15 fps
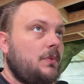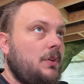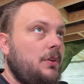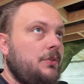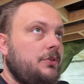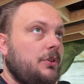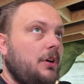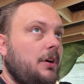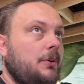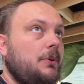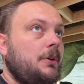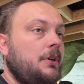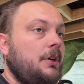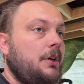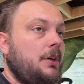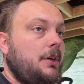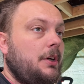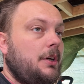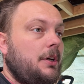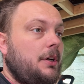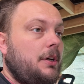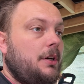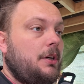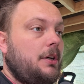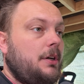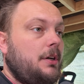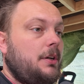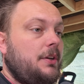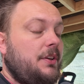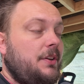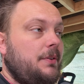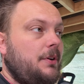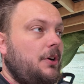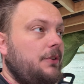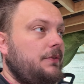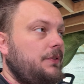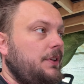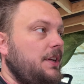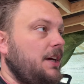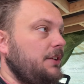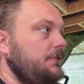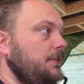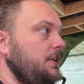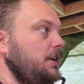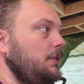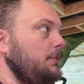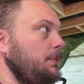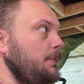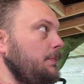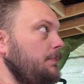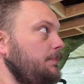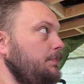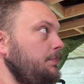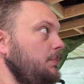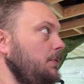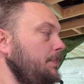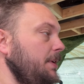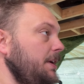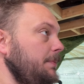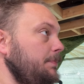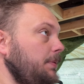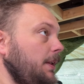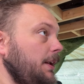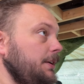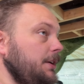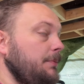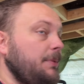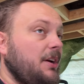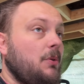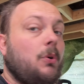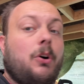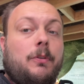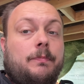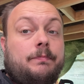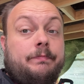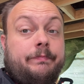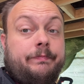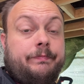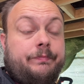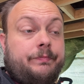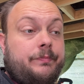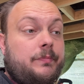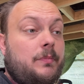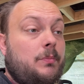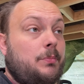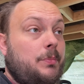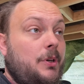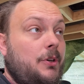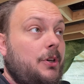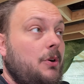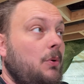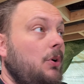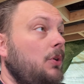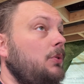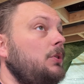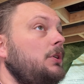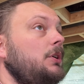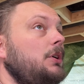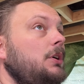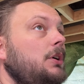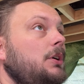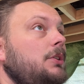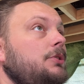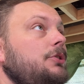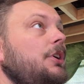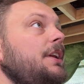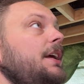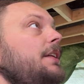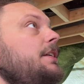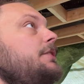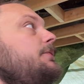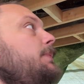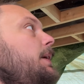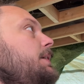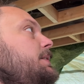So hopefully next video we'll be planning a bigger wall, building a wall, trying to get this place